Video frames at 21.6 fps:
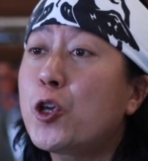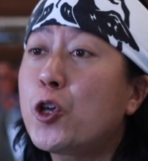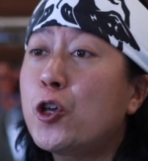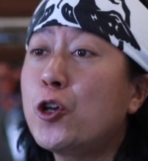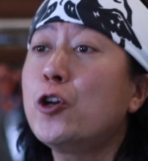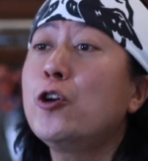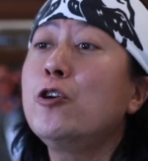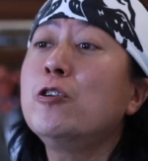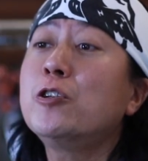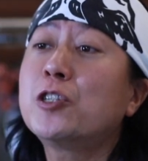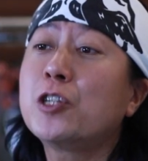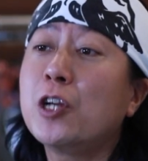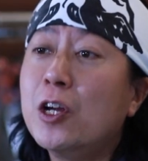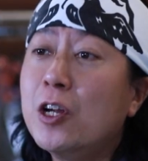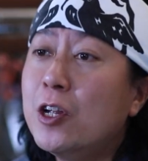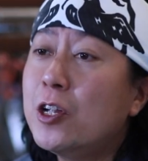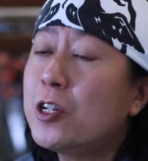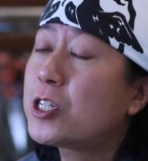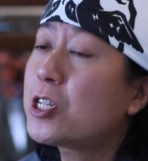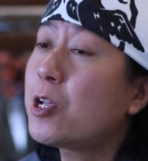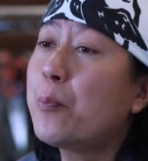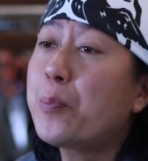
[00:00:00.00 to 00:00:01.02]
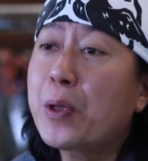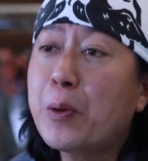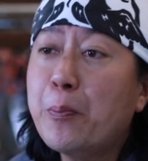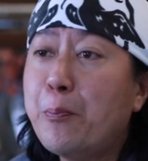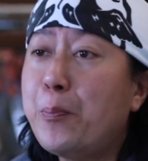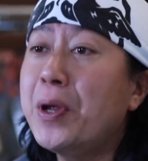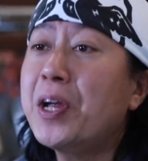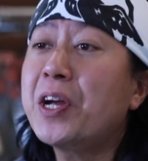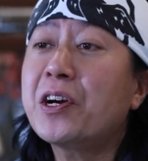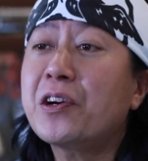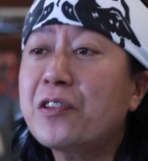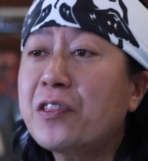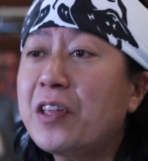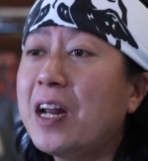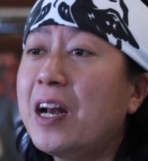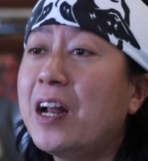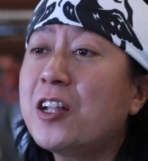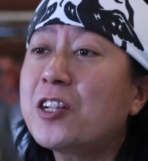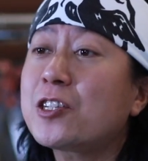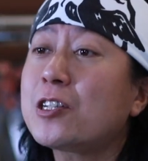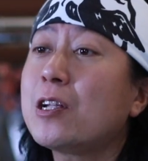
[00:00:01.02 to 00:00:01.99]
huge, something bigger
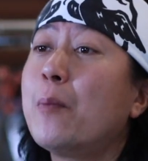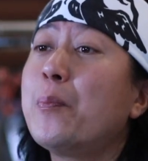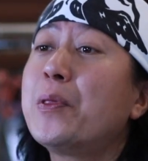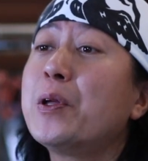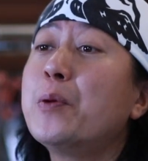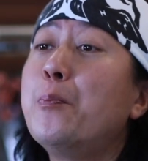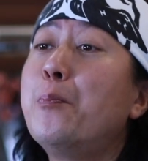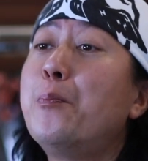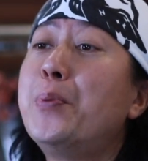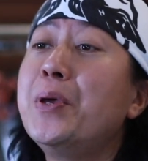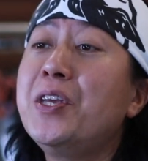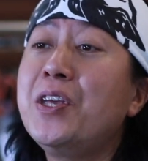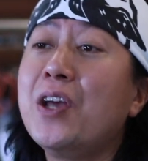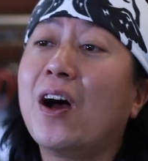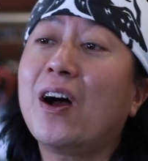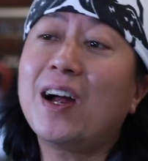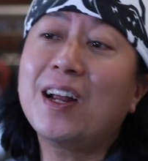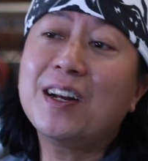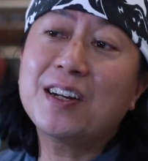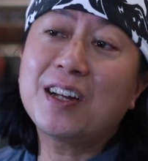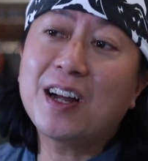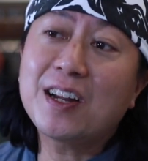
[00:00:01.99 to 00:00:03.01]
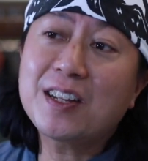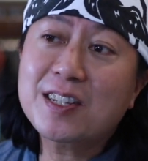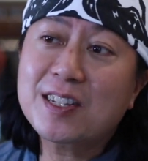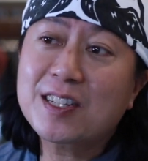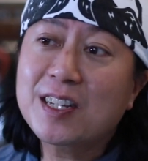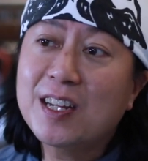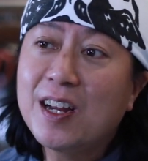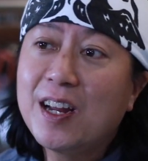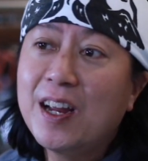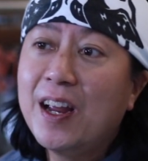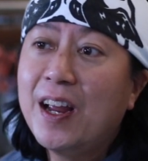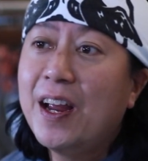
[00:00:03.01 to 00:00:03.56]
than us, something beyond us.